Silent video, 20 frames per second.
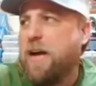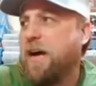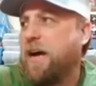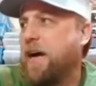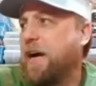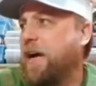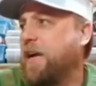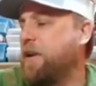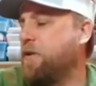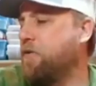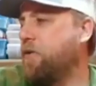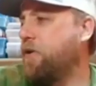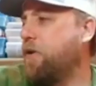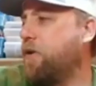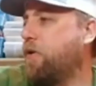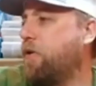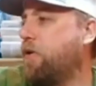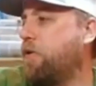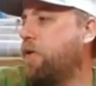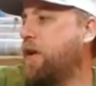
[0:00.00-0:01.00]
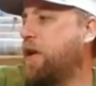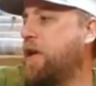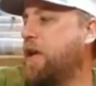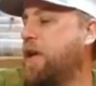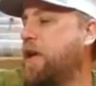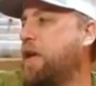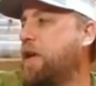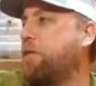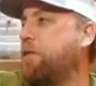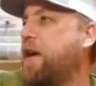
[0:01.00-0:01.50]
I don't know
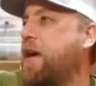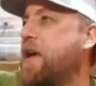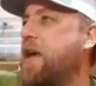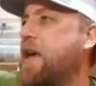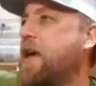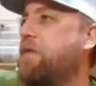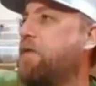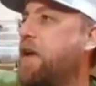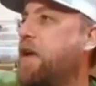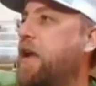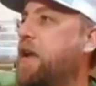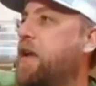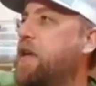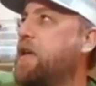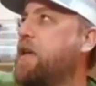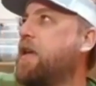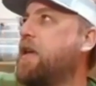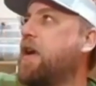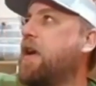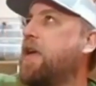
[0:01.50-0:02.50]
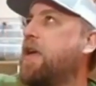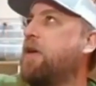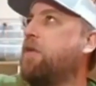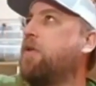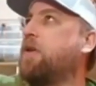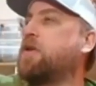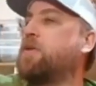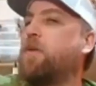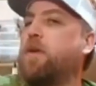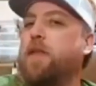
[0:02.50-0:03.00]
if I have any. It
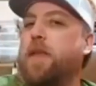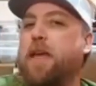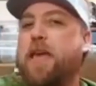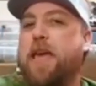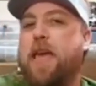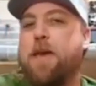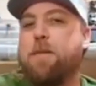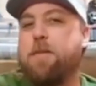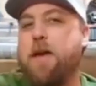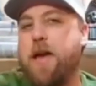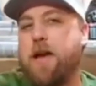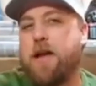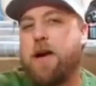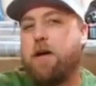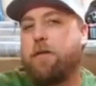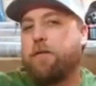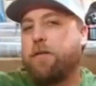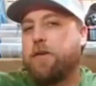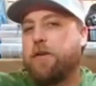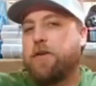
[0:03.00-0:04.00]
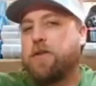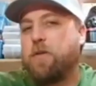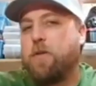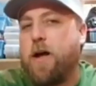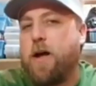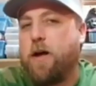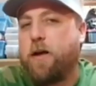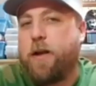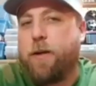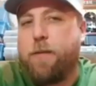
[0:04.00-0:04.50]
was when they came back out for just a
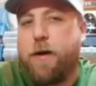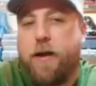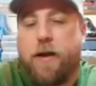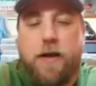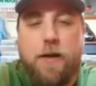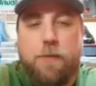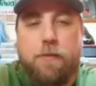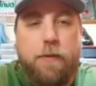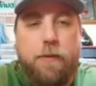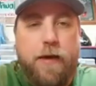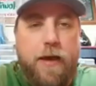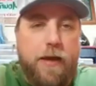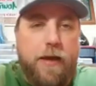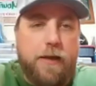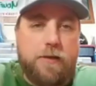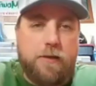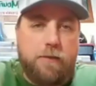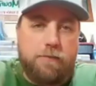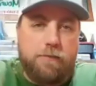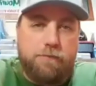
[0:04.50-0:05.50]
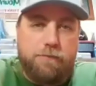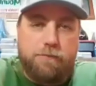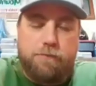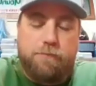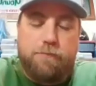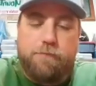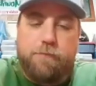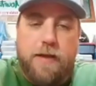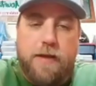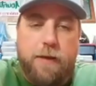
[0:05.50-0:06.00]
while, and I bought a couple bags, so
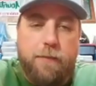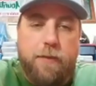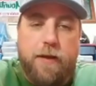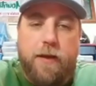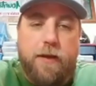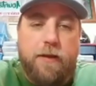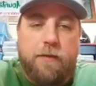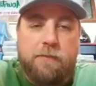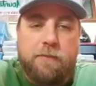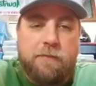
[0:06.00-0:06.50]
not many.